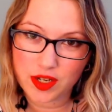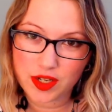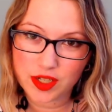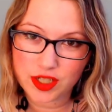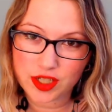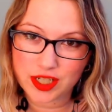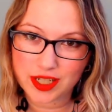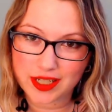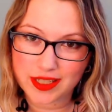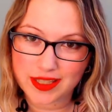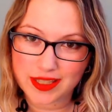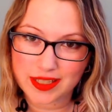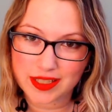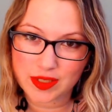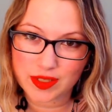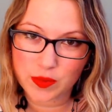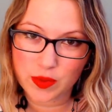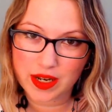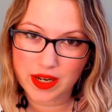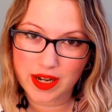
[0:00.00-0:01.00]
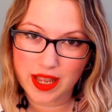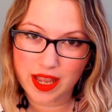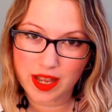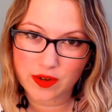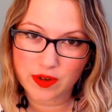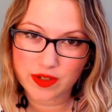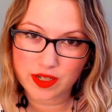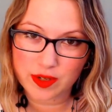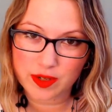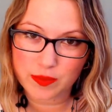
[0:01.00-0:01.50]
Check this one
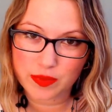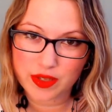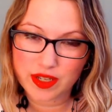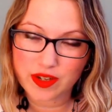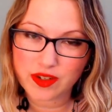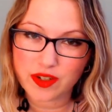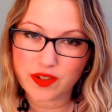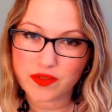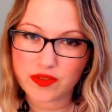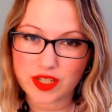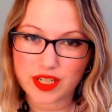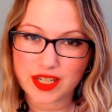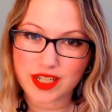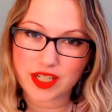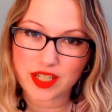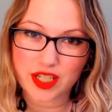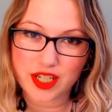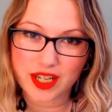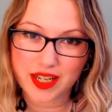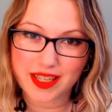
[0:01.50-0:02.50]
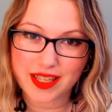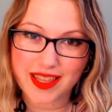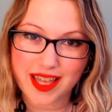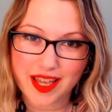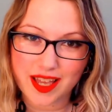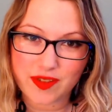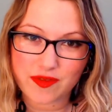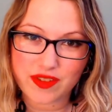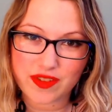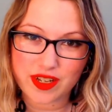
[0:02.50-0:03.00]
out up here if you didn't check
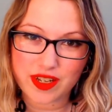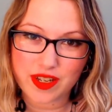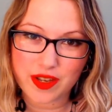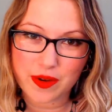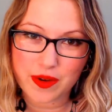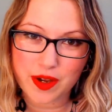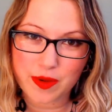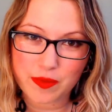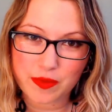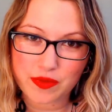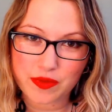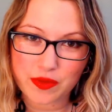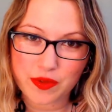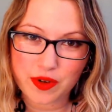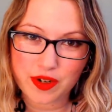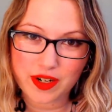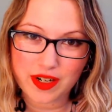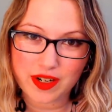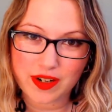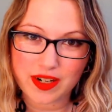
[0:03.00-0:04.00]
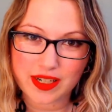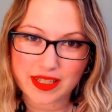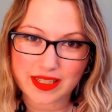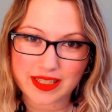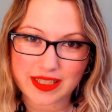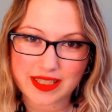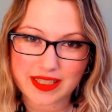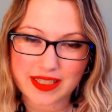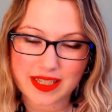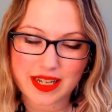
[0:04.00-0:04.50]
that video out before on
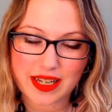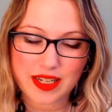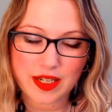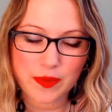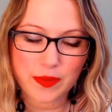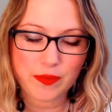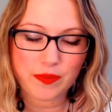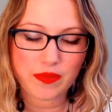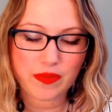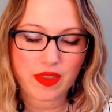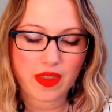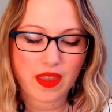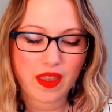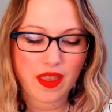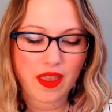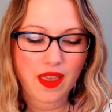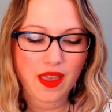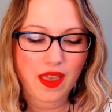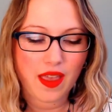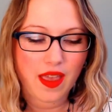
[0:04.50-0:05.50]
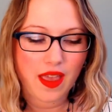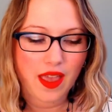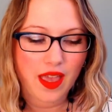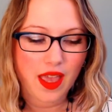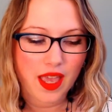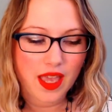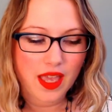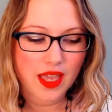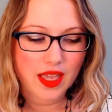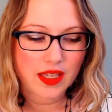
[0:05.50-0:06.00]
linked data.
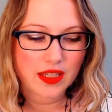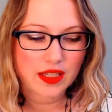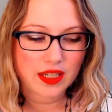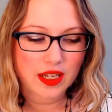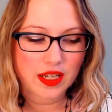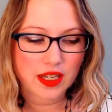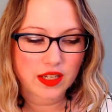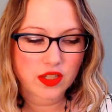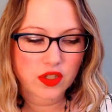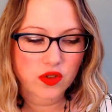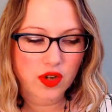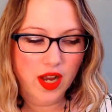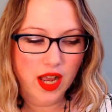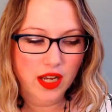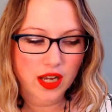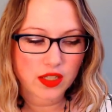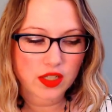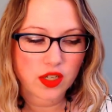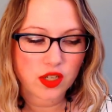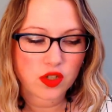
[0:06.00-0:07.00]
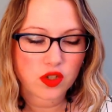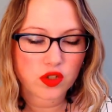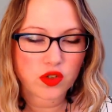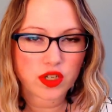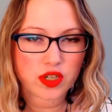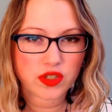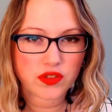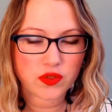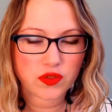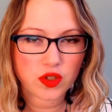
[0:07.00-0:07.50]
And extract,
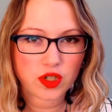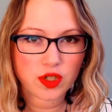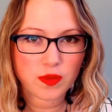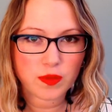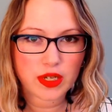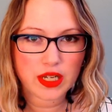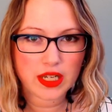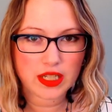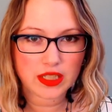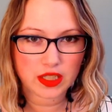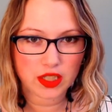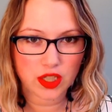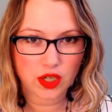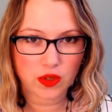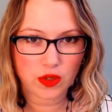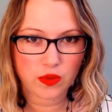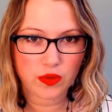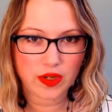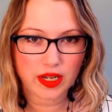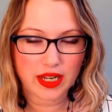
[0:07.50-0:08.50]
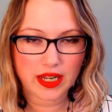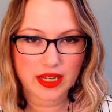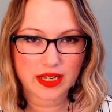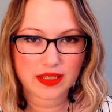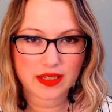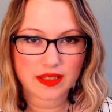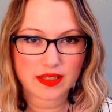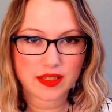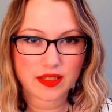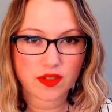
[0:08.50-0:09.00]
transform, and load
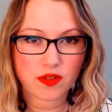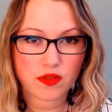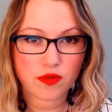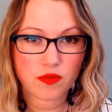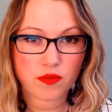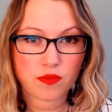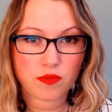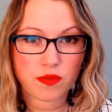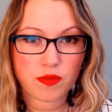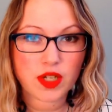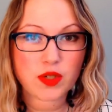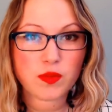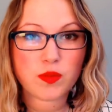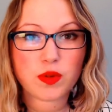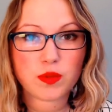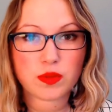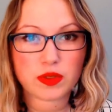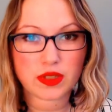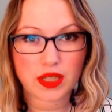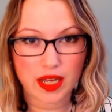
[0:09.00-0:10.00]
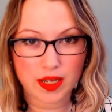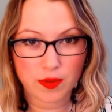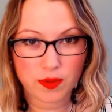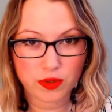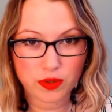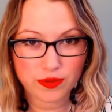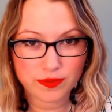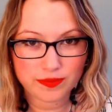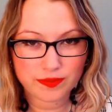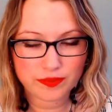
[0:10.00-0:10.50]
is much more
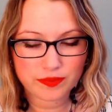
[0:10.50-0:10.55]
reliable.